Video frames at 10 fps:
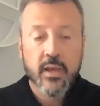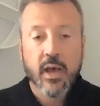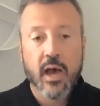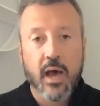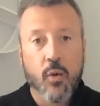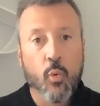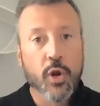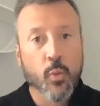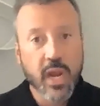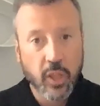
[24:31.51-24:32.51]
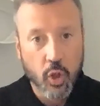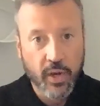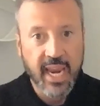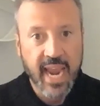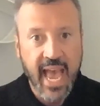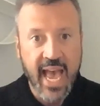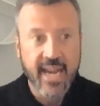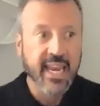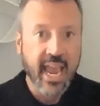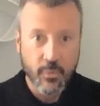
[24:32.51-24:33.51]
What are we looking at?
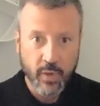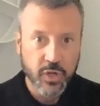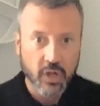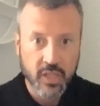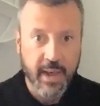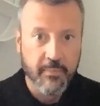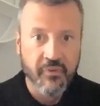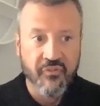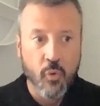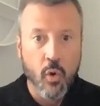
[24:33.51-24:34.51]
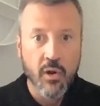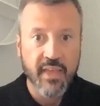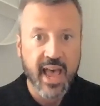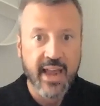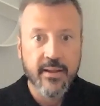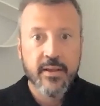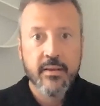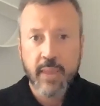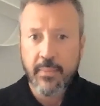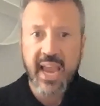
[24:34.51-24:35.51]
Again, we talked about before that
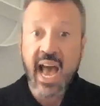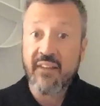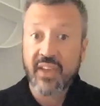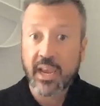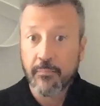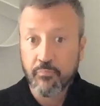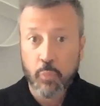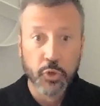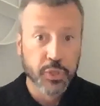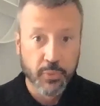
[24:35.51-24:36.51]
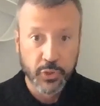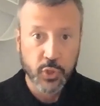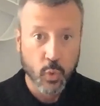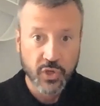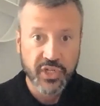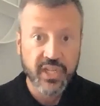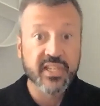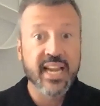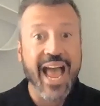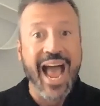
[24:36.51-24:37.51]
maybe having multiple sources
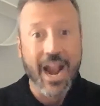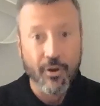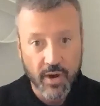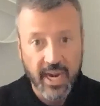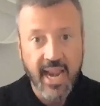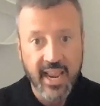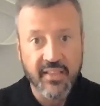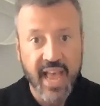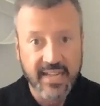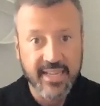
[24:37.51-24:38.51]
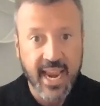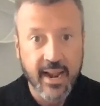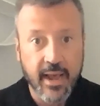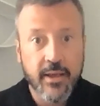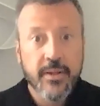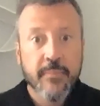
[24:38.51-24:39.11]
and aggregating that data